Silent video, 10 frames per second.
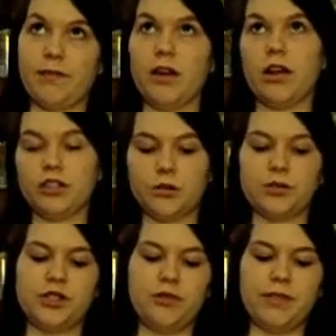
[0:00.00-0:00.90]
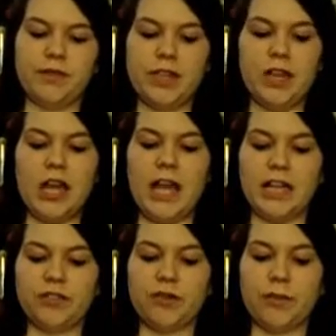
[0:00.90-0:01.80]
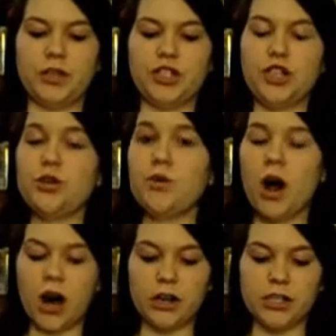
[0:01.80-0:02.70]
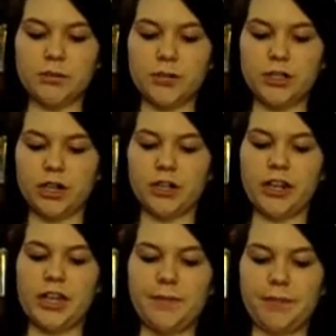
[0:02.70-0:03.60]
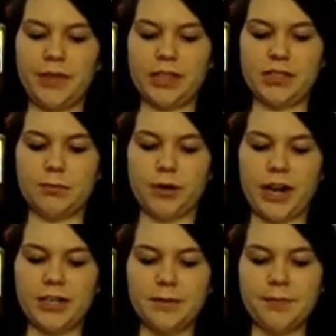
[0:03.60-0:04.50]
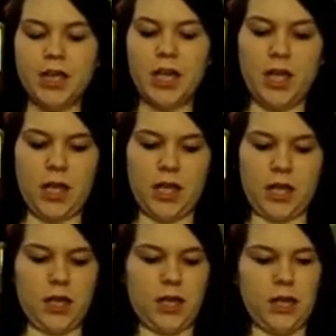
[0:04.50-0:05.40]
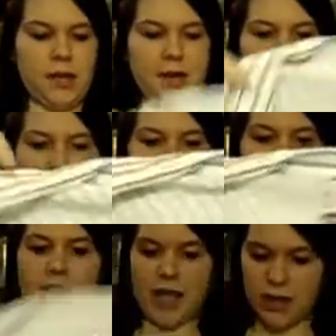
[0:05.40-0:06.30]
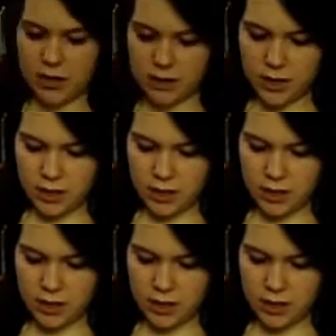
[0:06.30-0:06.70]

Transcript: $5 so it was $2.50. It's from Two Hearts Maternity. That's the brand. And